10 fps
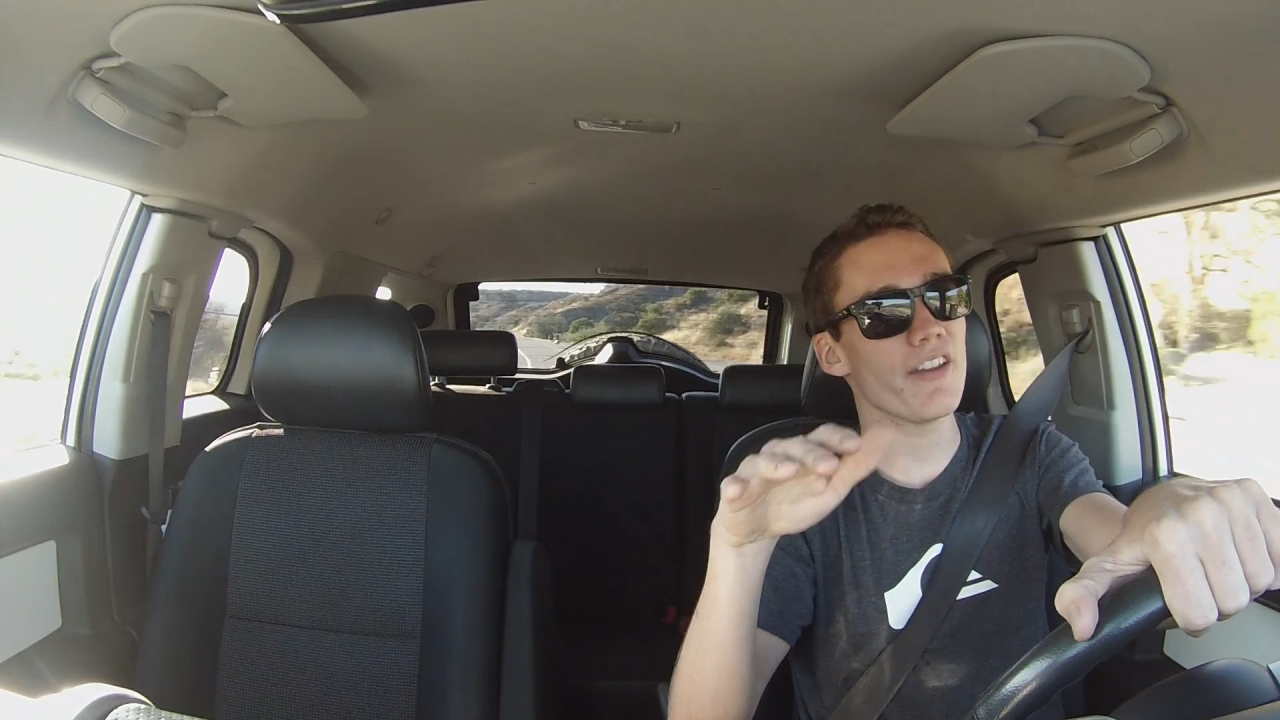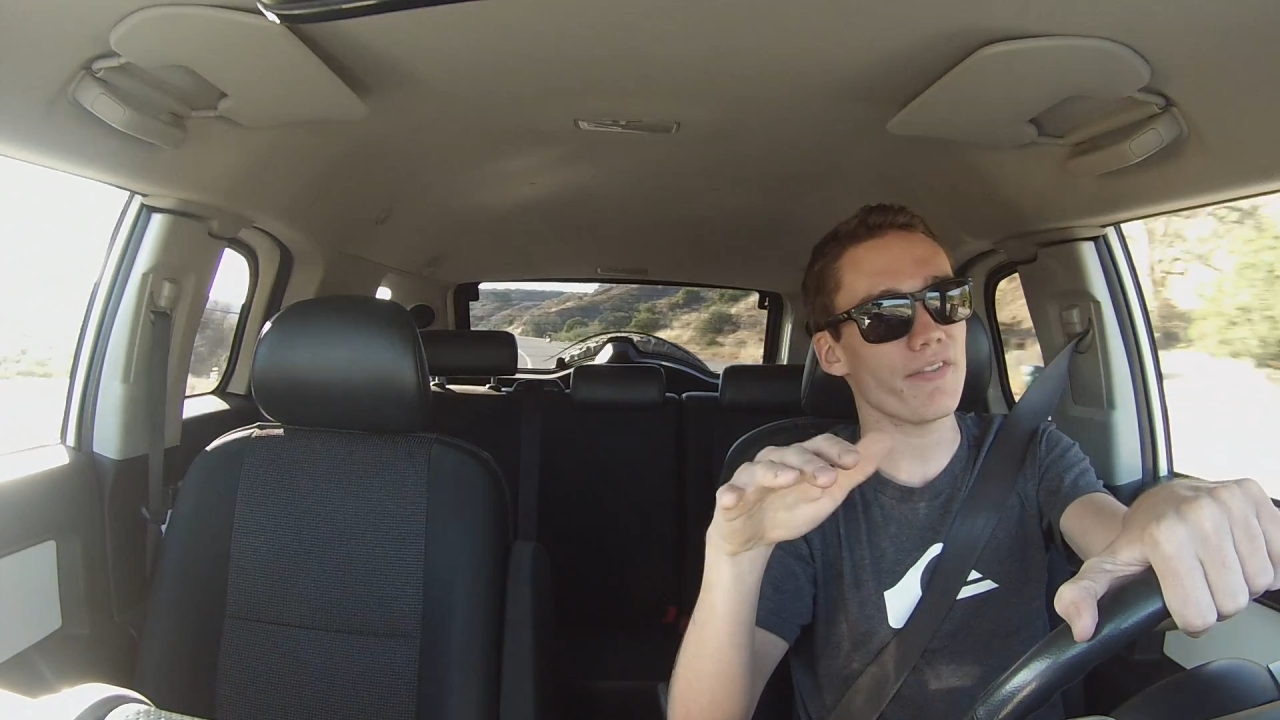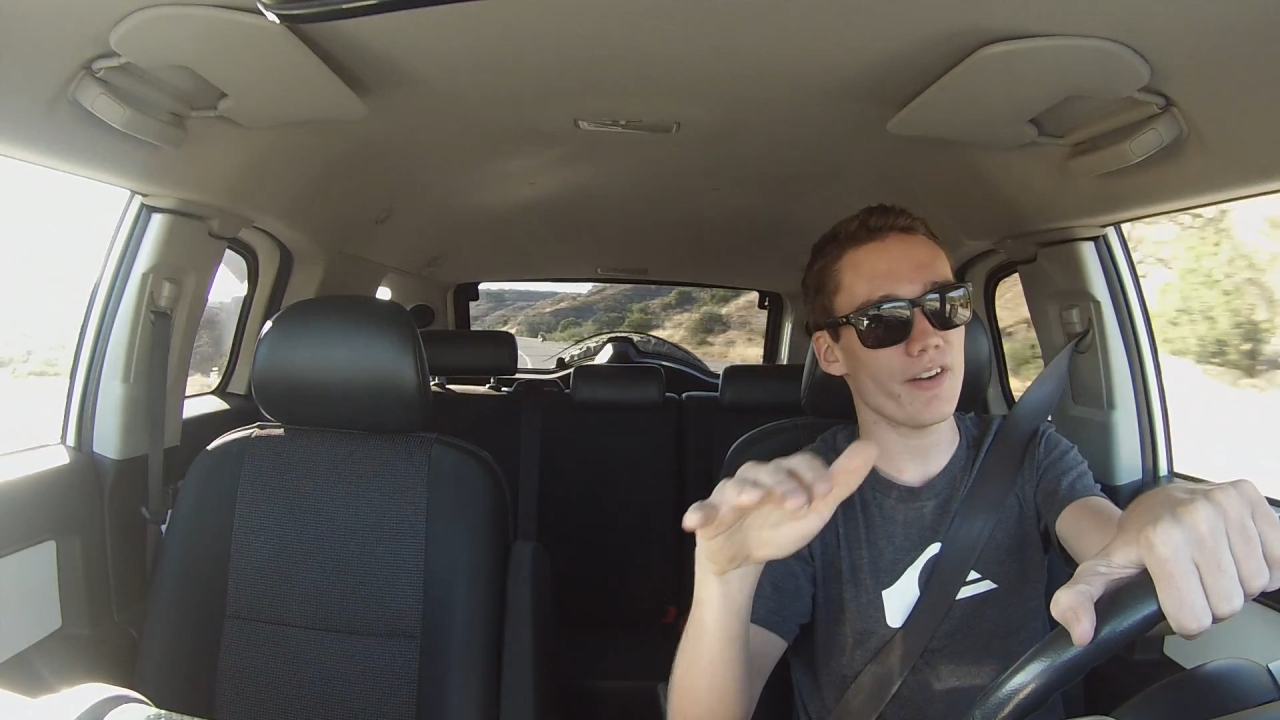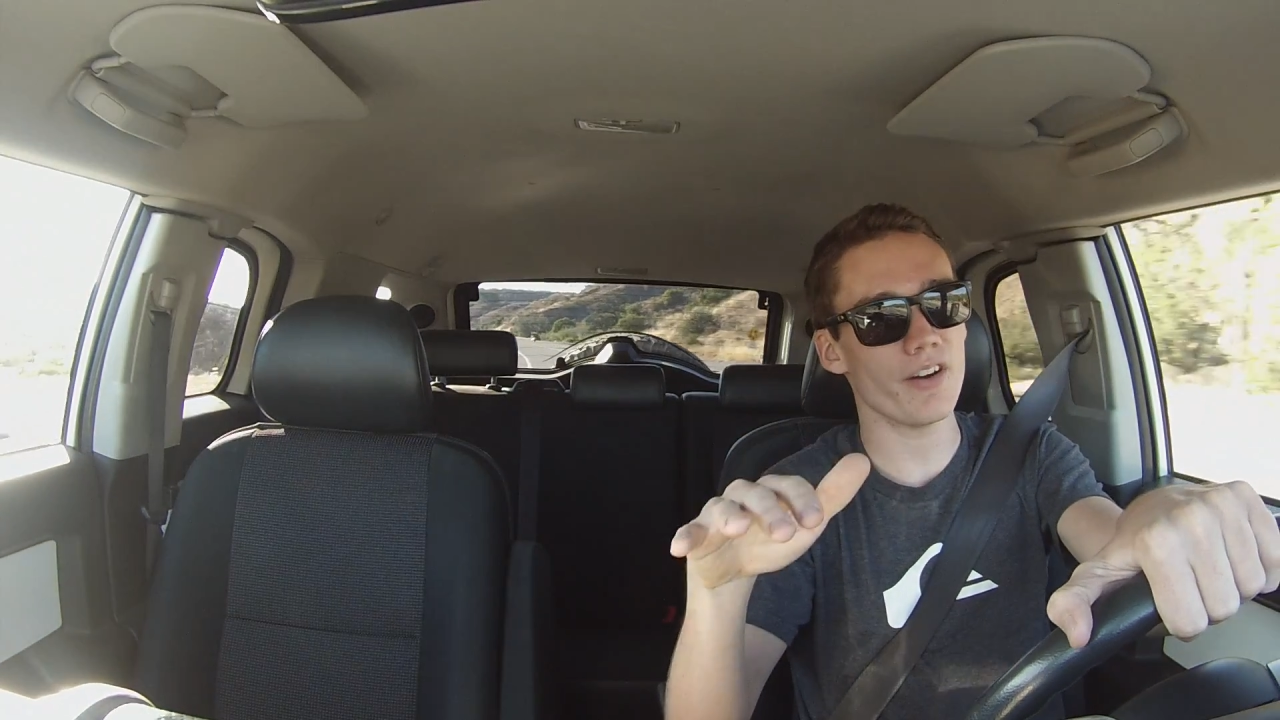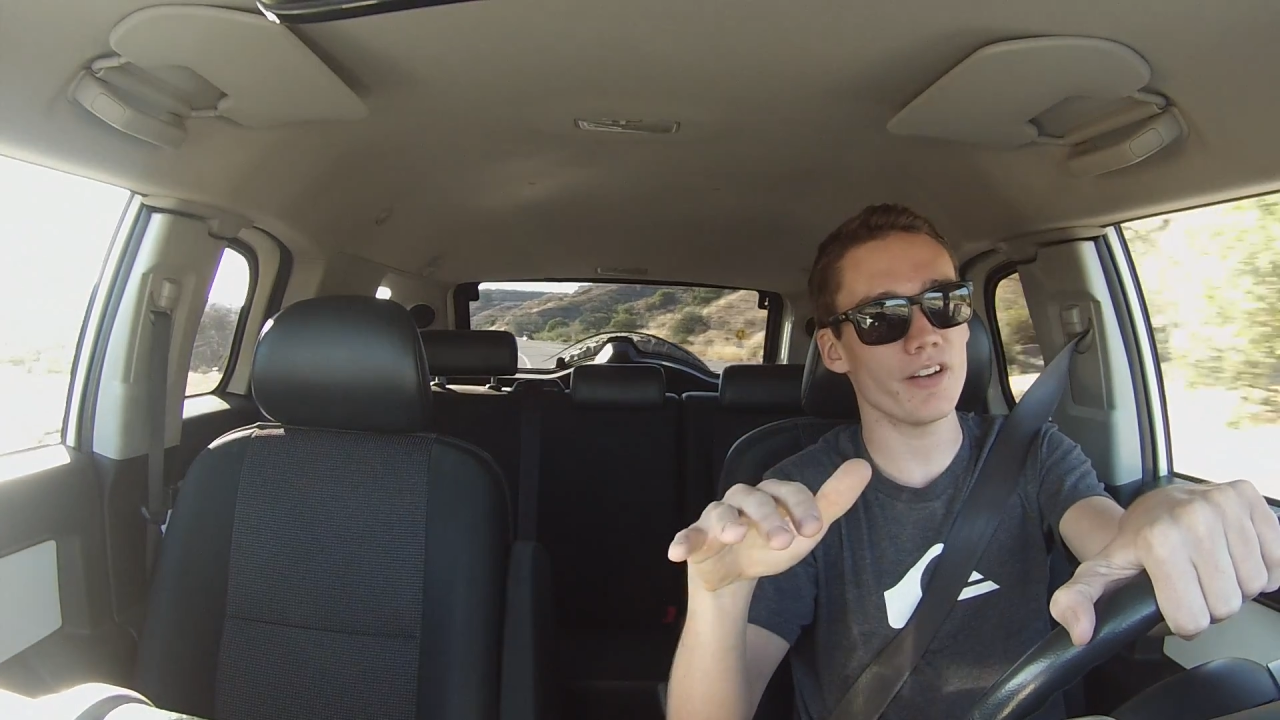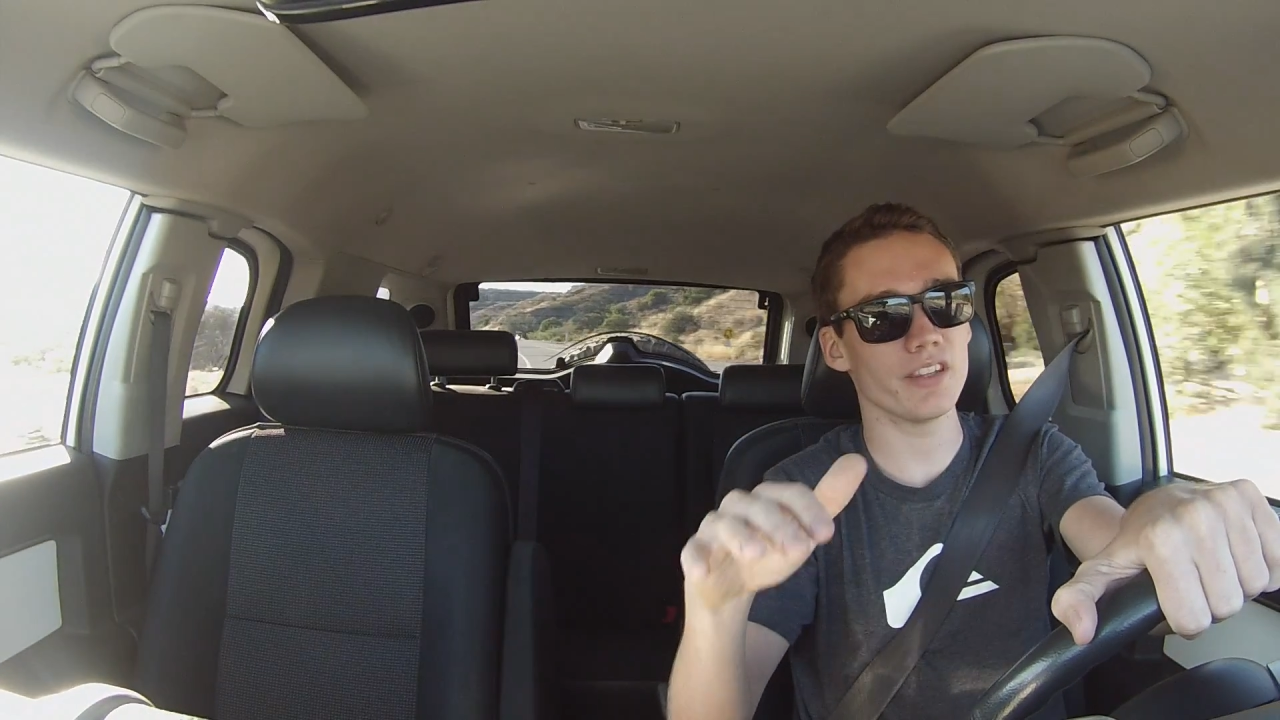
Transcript: far